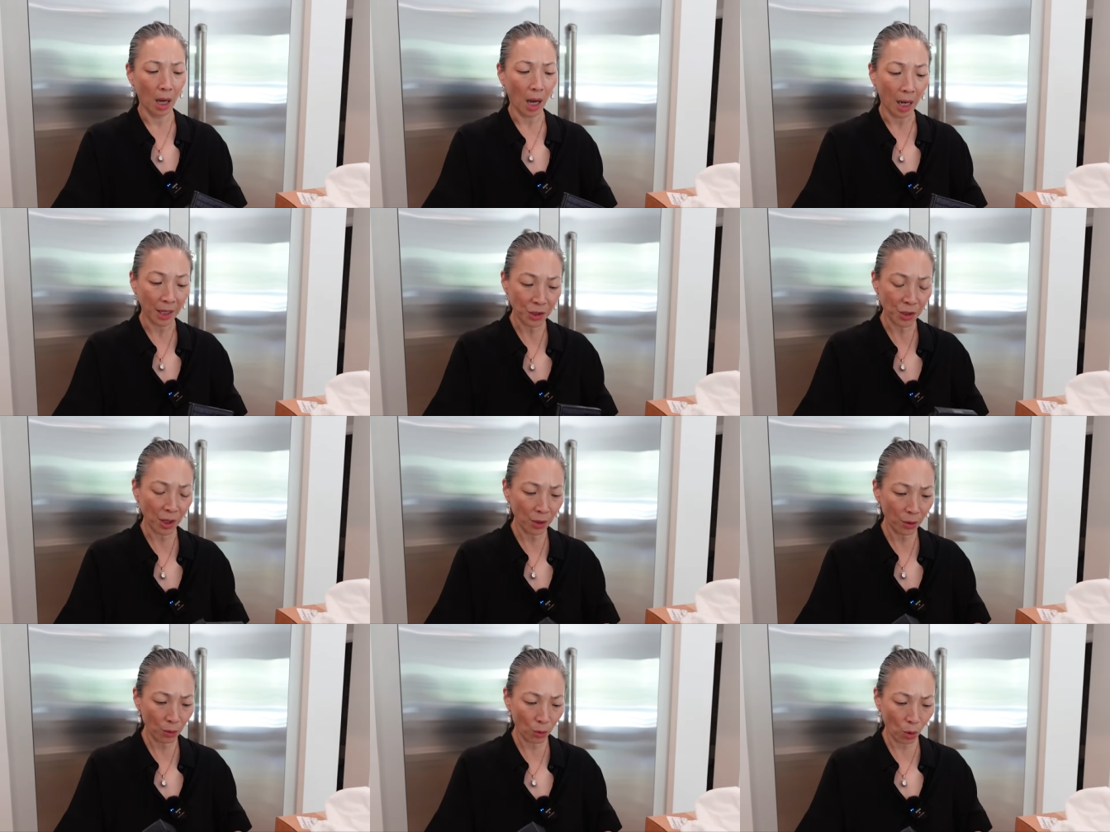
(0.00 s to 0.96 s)

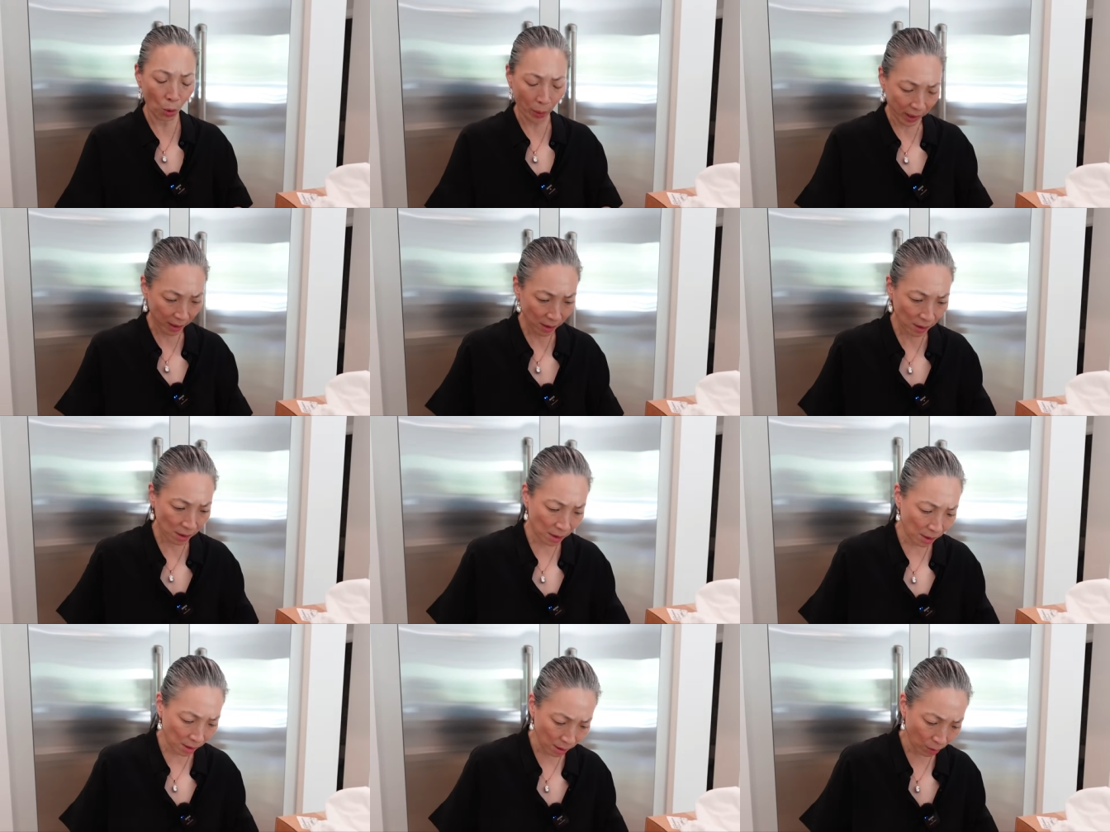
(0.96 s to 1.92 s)
eyeshadow
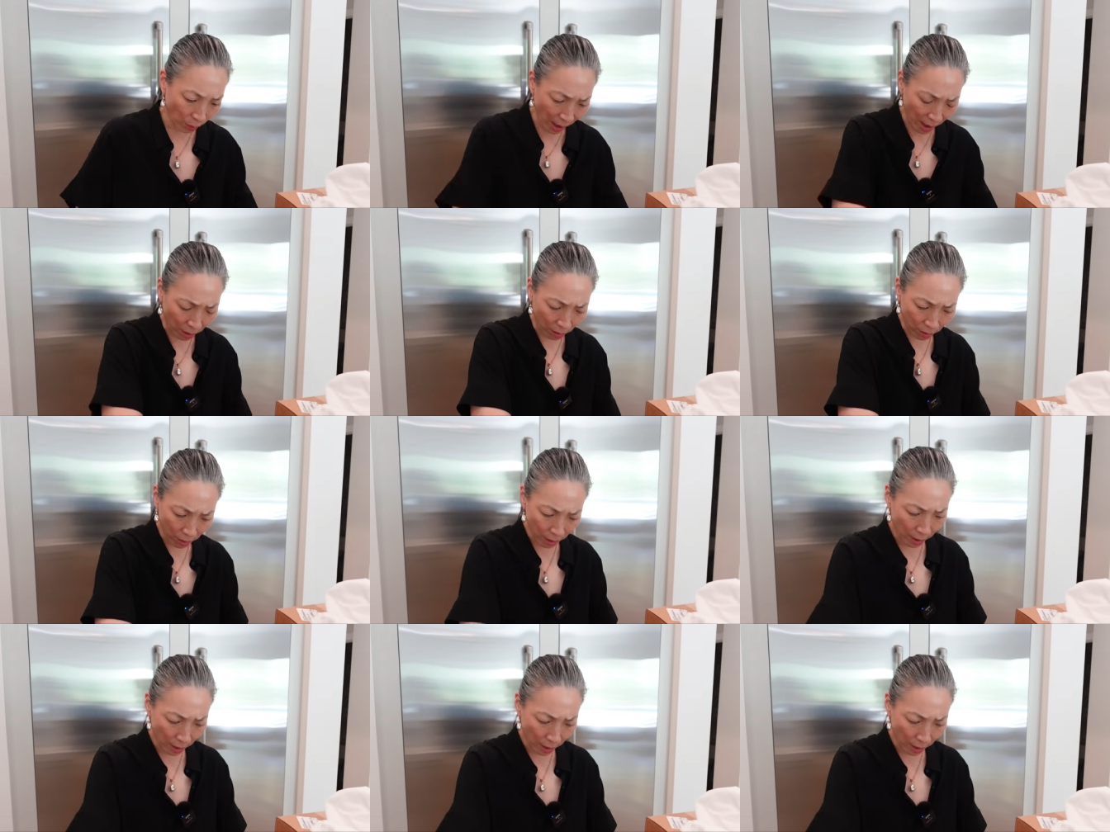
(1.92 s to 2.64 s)
quints. Wow.